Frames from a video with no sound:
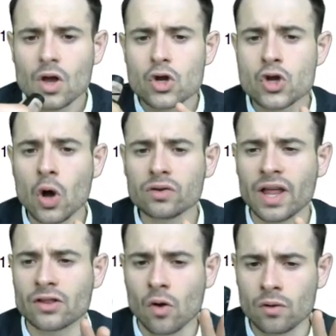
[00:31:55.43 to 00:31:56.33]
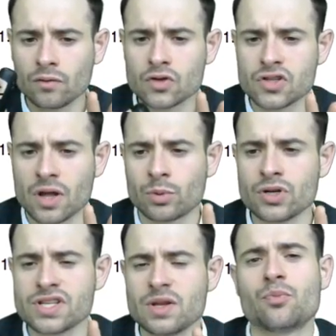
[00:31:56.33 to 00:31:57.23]
note that all of those
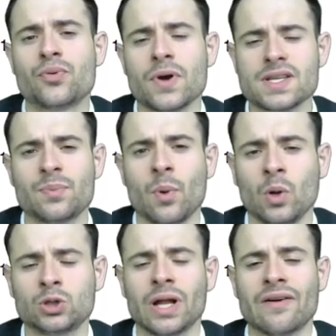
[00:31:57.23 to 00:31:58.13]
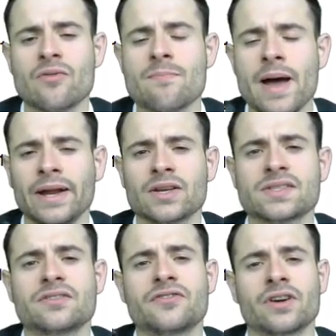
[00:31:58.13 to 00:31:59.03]
numbers in principle should have a minus
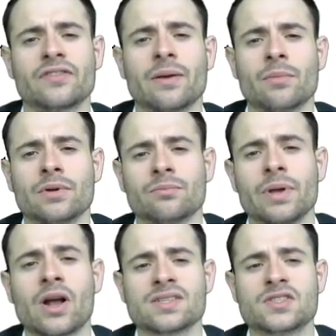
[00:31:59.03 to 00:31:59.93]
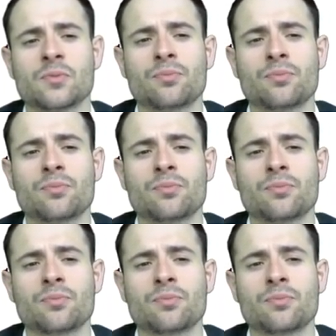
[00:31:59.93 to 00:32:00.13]
in front of them, because it's a